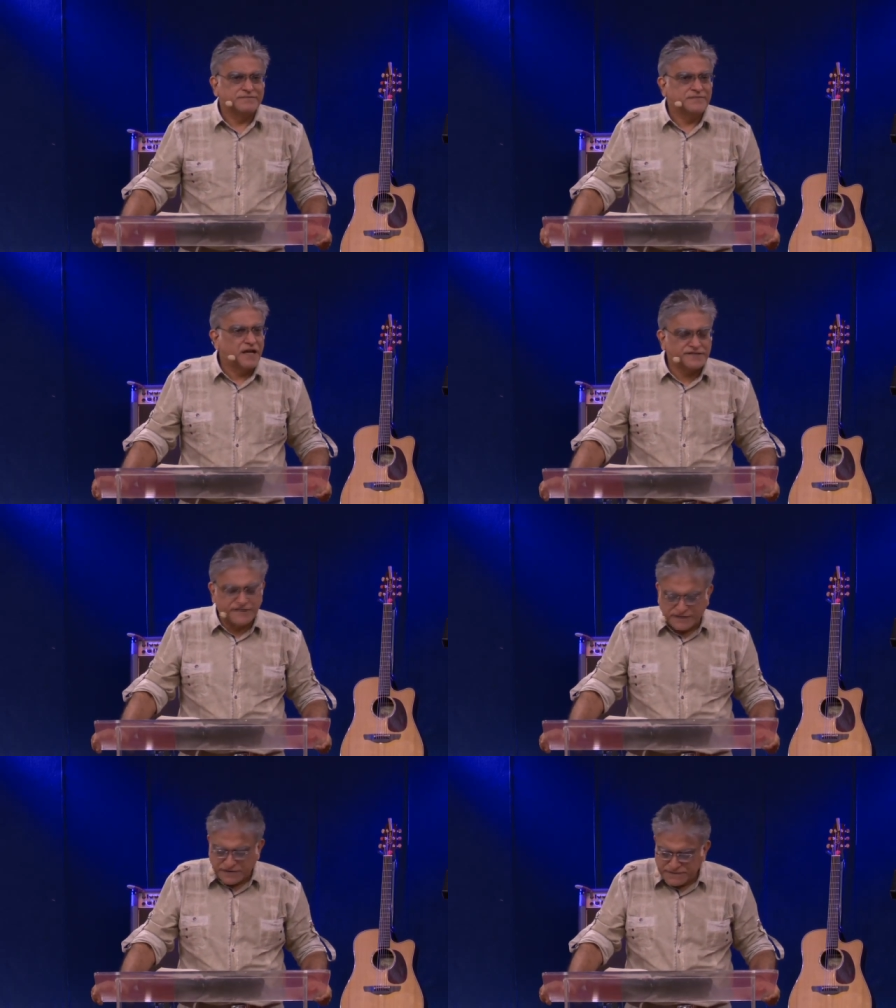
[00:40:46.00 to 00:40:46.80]
That's
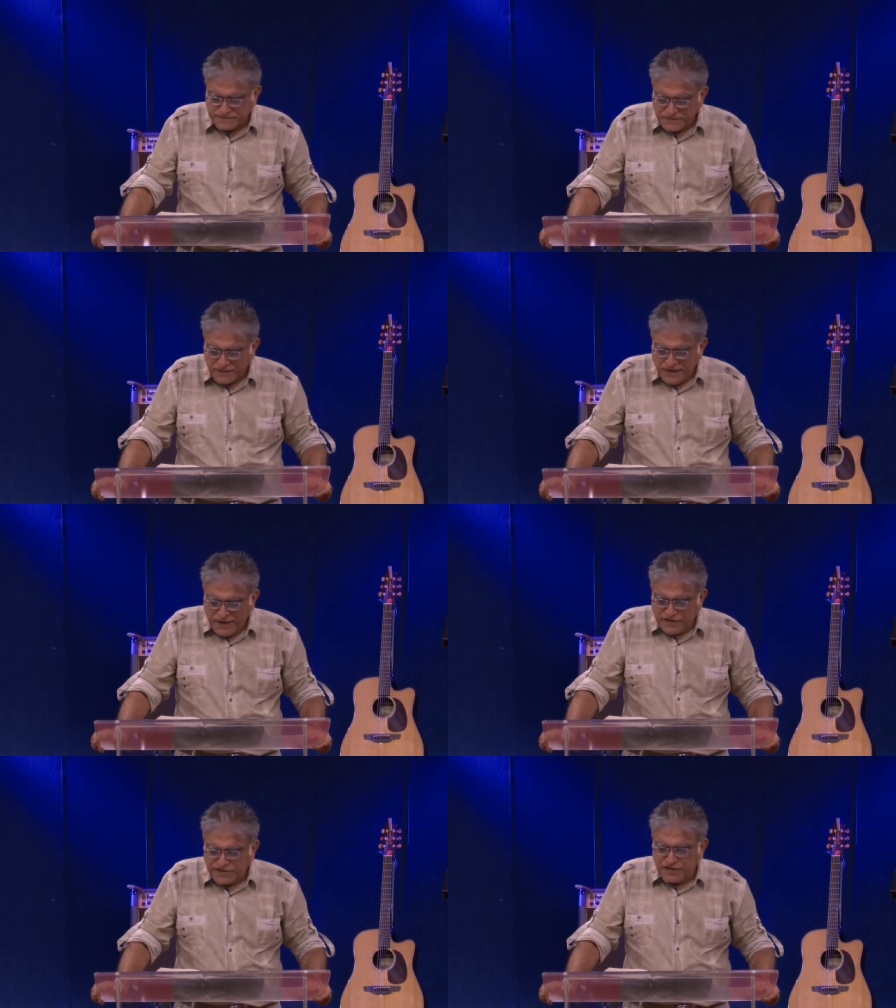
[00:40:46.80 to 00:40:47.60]
it.
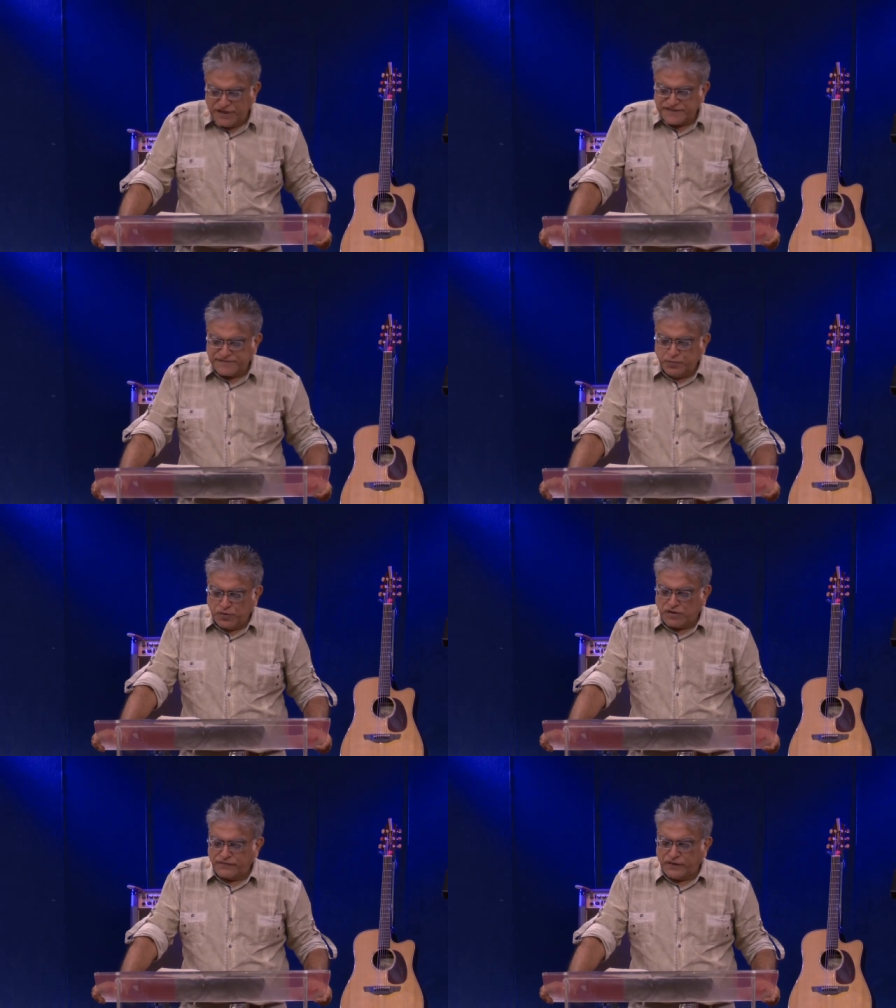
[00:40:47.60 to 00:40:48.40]
So this
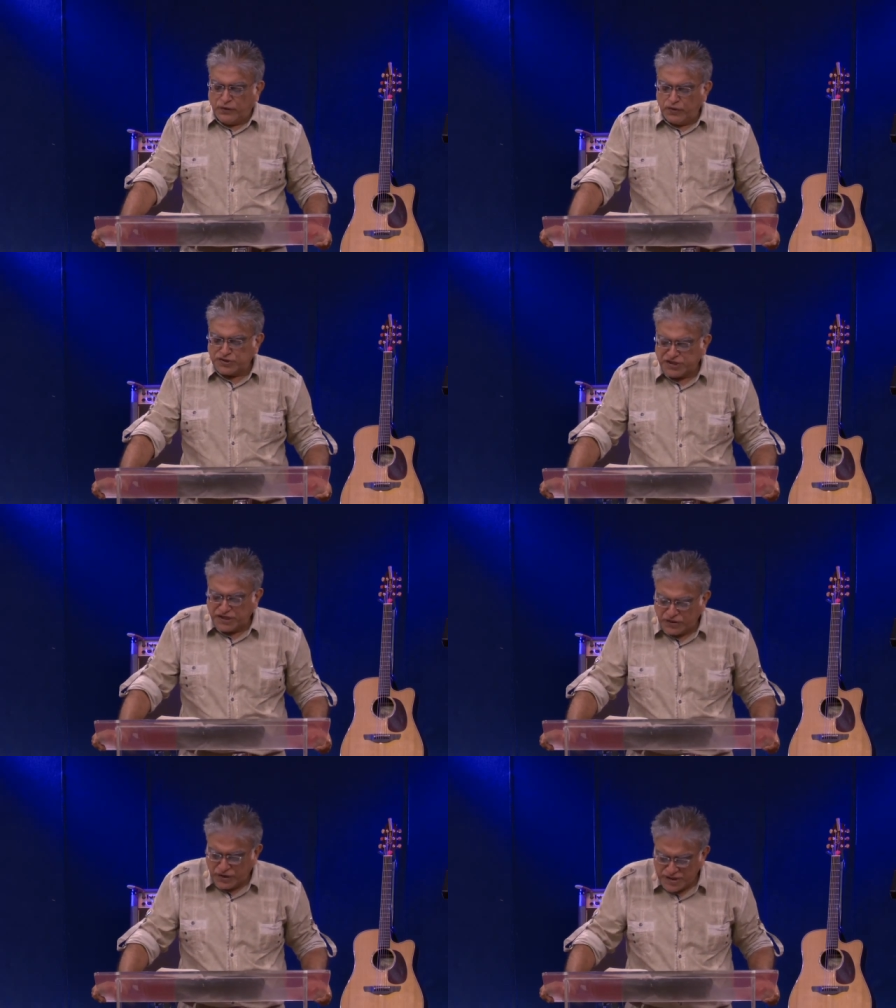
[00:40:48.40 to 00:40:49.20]
book of the law
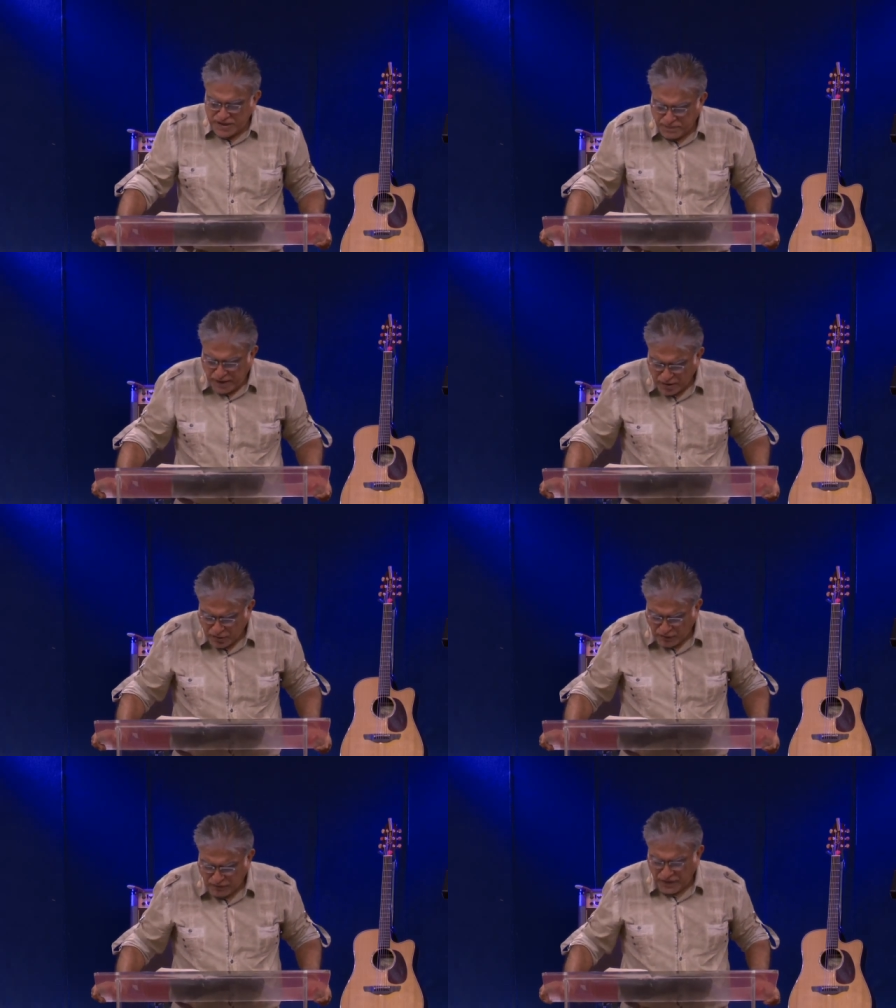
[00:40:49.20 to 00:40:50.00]
shall not depart
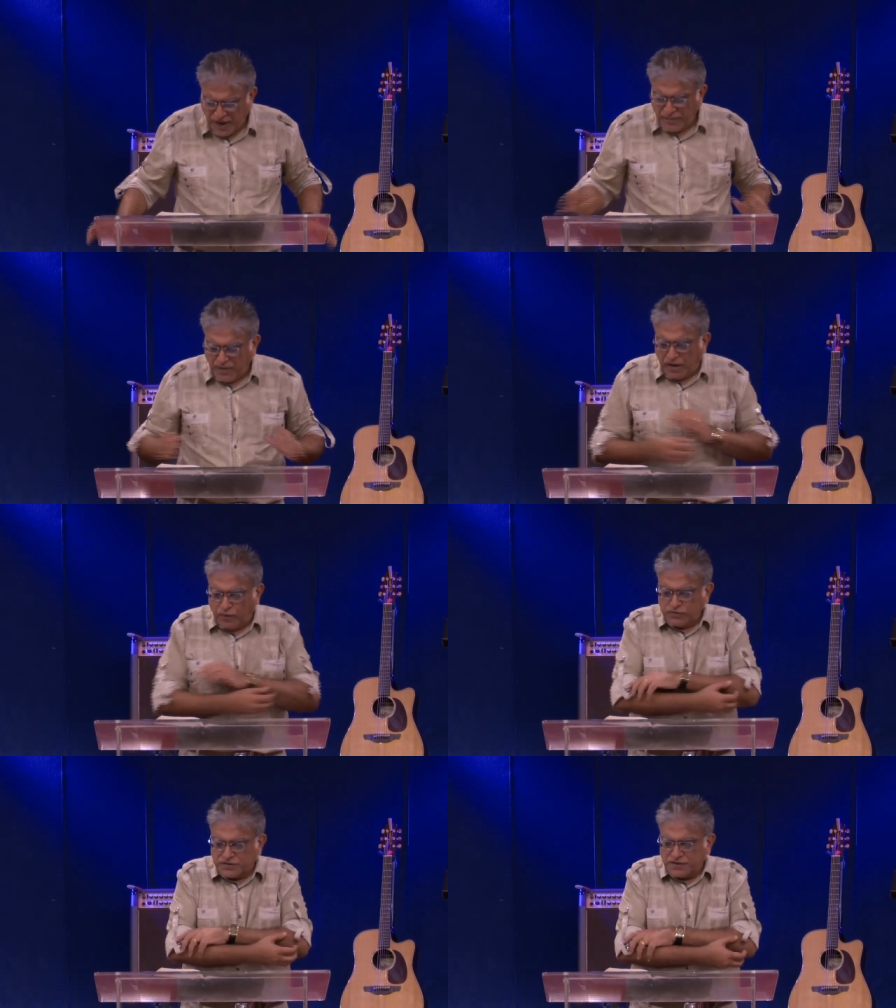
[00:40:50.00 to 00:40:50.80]
out of thy
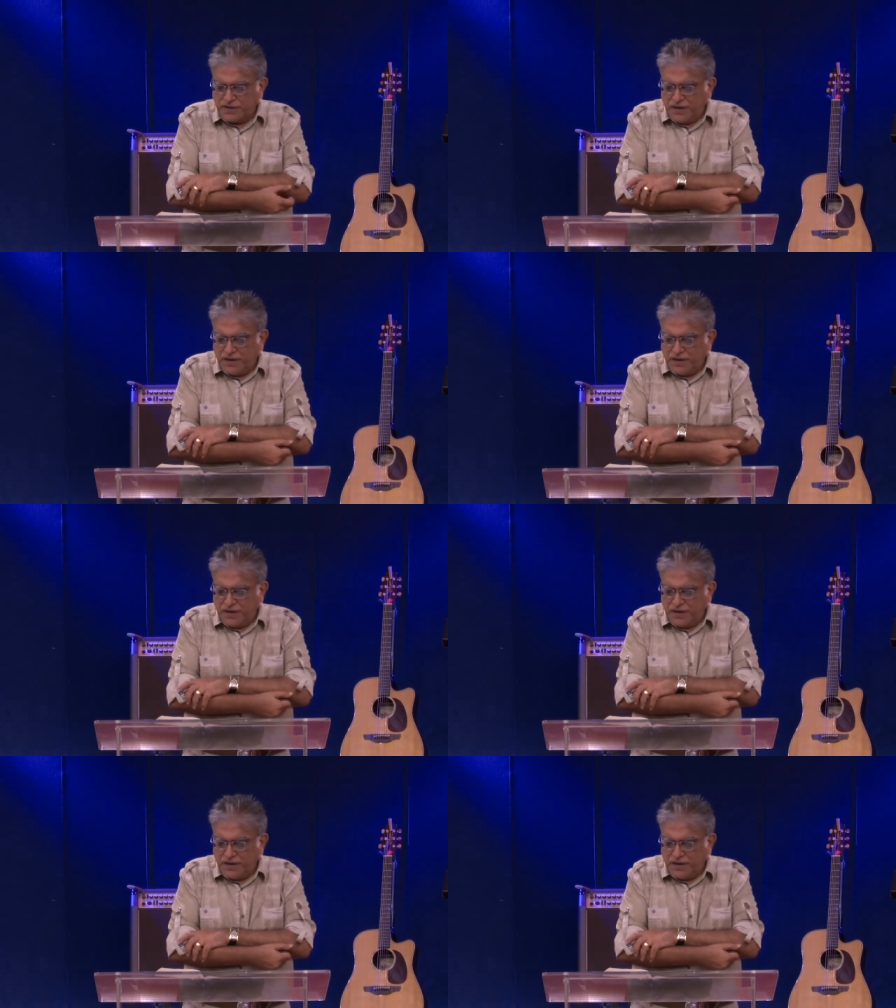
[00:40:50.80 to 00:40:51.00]
mouth,